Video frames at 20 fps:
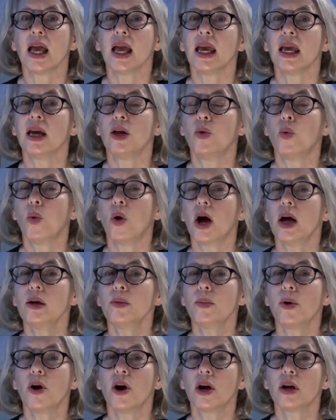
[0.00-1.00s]
In
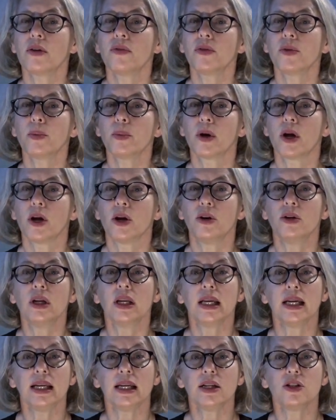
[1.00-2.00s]
one part of the road
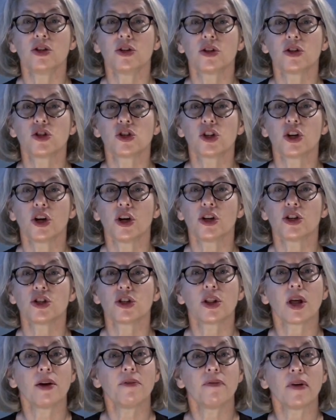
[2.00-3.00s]
leading to the
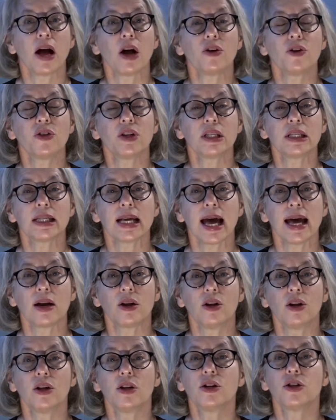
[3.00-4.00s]
church, they found the
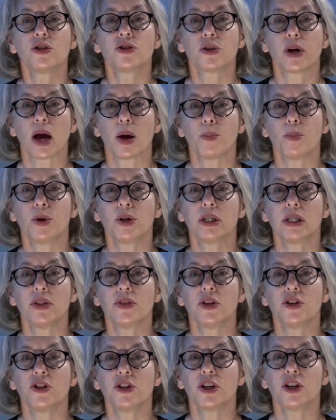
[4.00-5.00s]
saddle trampled
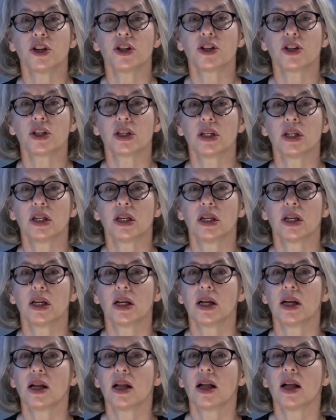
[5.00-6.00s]
in the dirt.
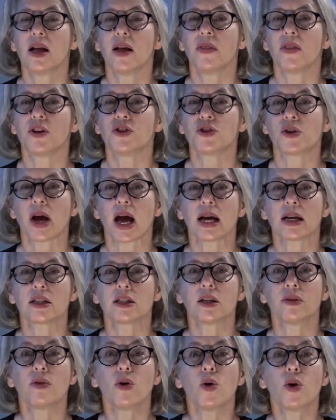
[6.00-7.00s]
The
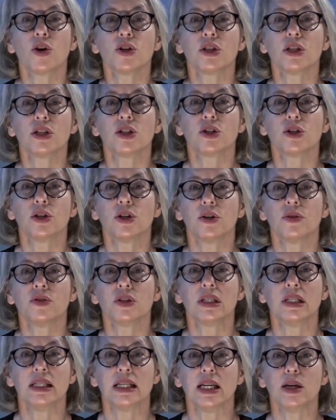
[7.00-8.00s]
tracks of horses'
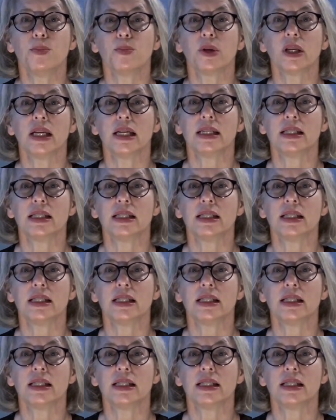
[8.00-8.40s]
hooves, deeply